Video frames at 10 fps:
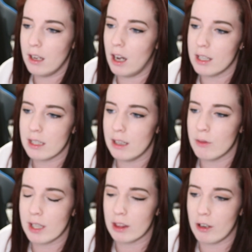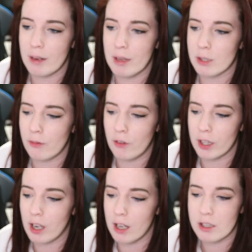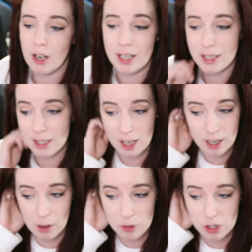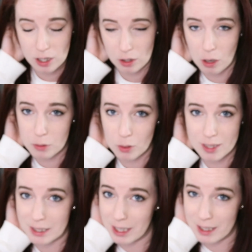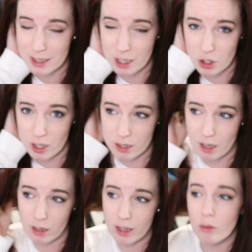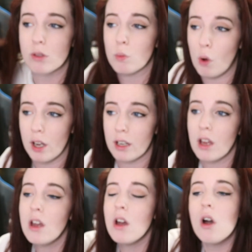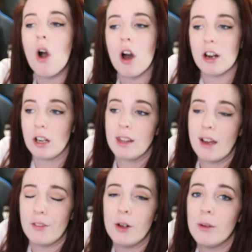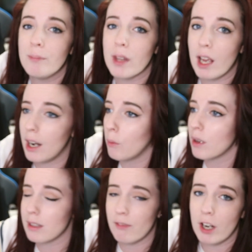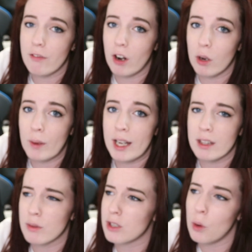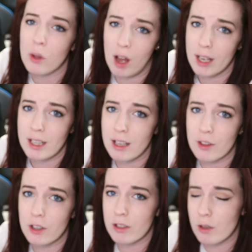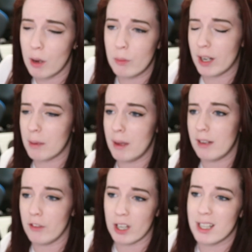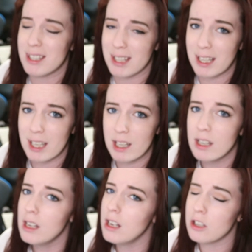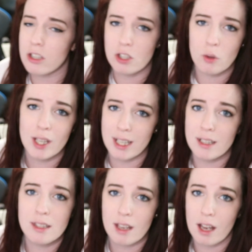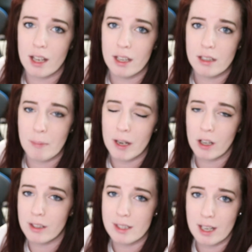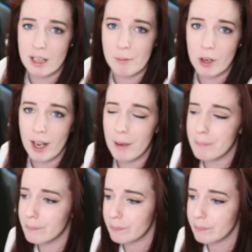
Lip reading: honestly, it was like 30 minutes before the concert. I decided I was just going to go up to a syncing station, because luckily there was one on our level and it wasn't very far away. There was no line either, so I would recommend if you're going to sync it, just do it inside, depending on the stadium you're at,